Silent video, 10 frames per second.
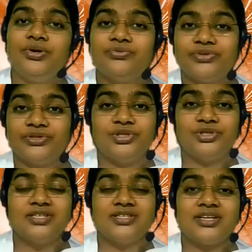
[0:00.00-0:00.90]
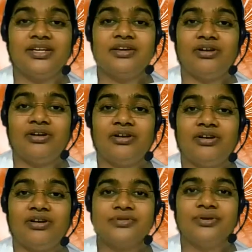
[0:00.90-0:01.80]
of kitchen inside our
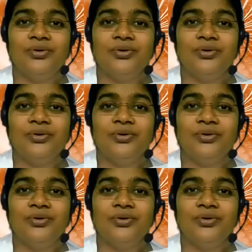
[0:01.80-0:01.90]
house.